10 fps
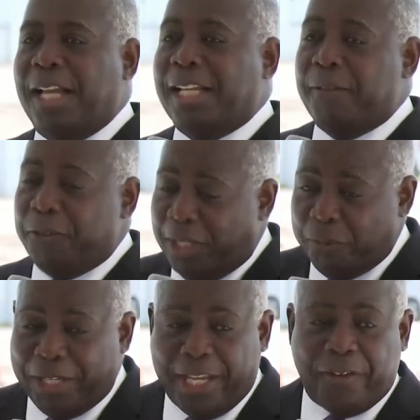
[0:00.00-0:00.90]
And
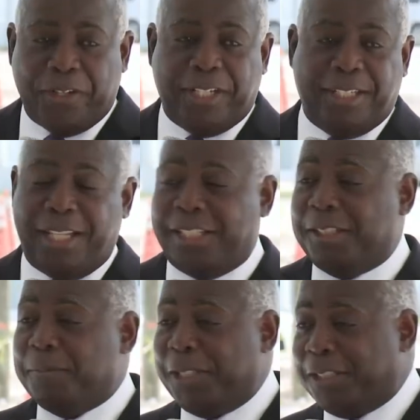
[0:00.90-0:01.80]
I'm hearing that
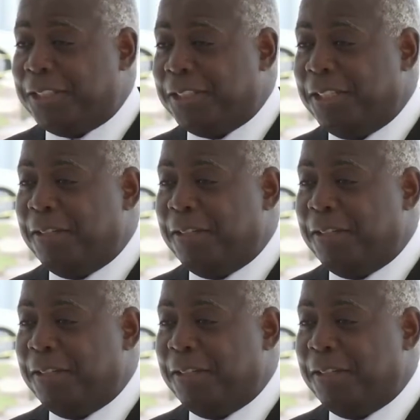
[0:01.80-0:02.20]
is much,